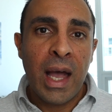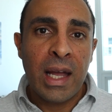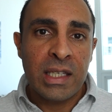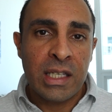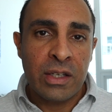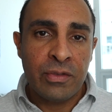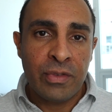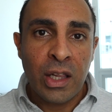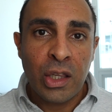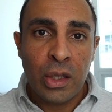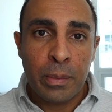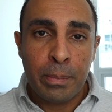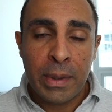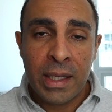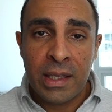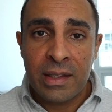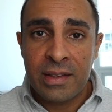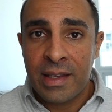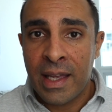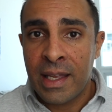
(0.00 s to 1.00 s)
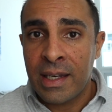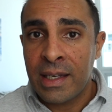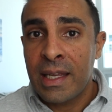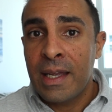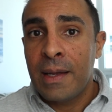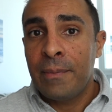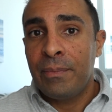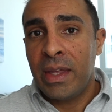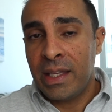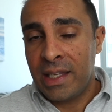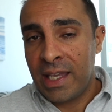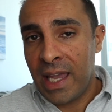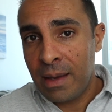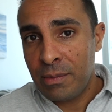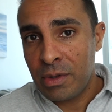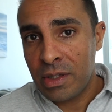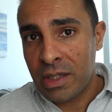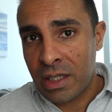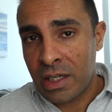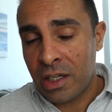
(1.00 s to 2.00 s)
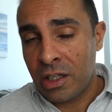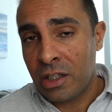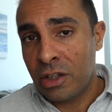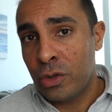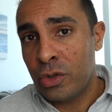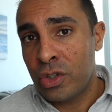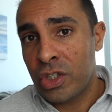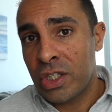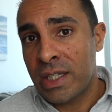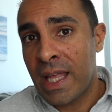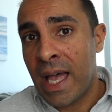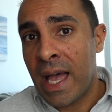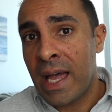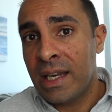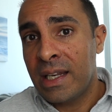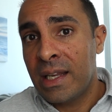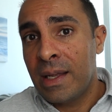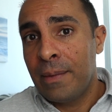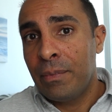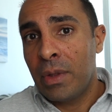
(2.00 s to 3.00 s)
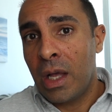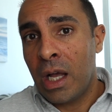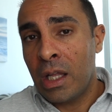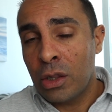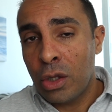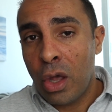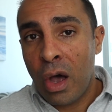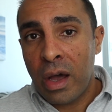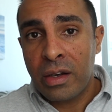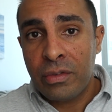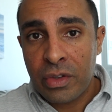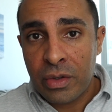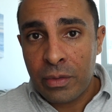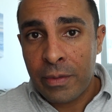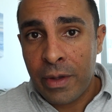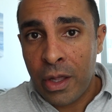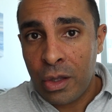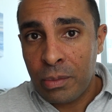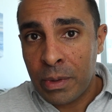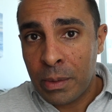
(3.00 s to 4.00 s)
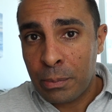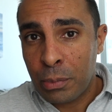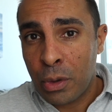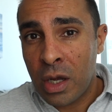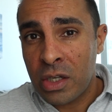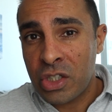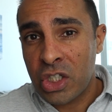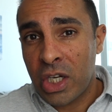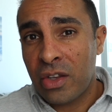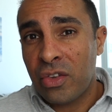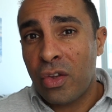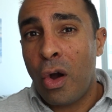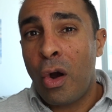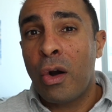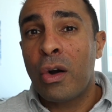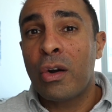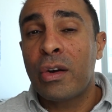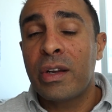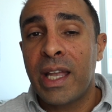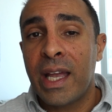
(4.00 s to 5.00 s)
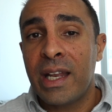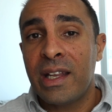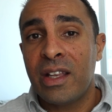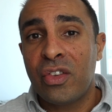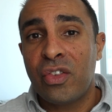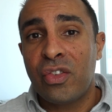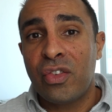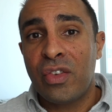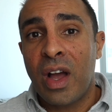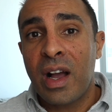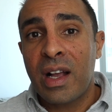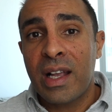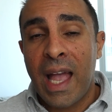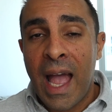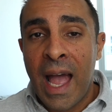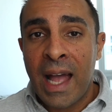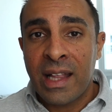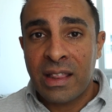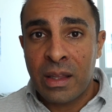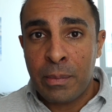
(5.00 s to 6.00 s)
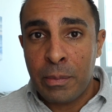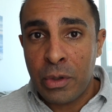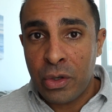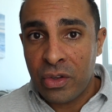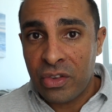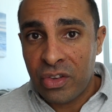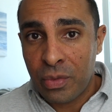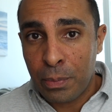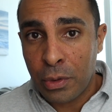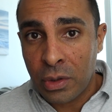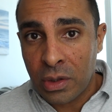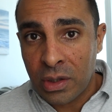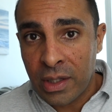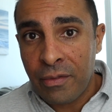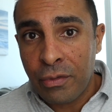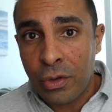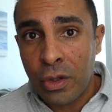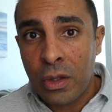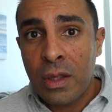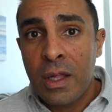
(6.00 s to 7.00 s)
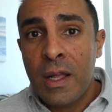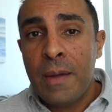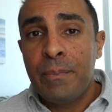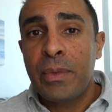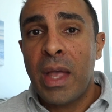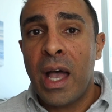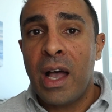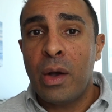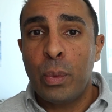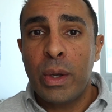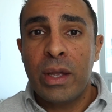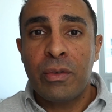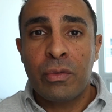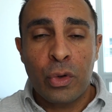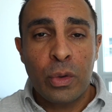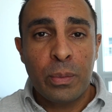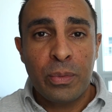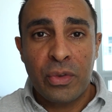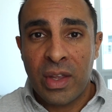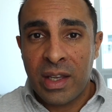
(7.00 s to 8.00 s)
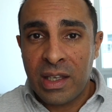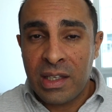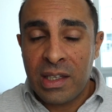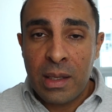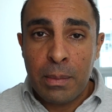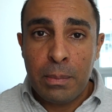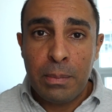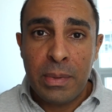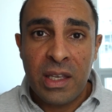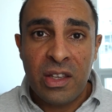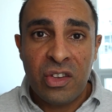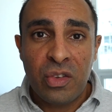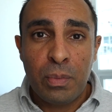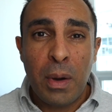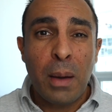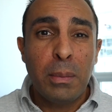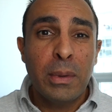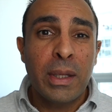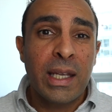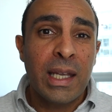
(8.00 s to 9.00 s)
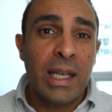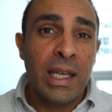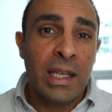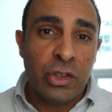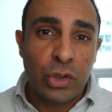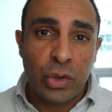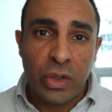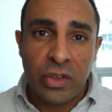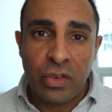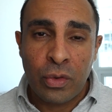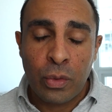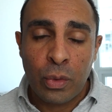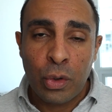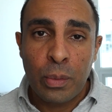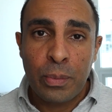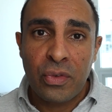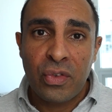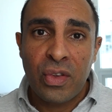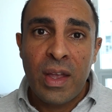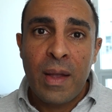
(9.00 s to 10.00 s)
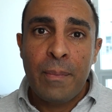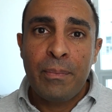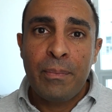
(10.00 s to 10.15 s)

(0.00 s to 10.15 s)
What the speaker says: development. And it came to the conclusion that a lot of development projects are getting stuck at the municipal level. We have groups like NIMBYs, public interest groups,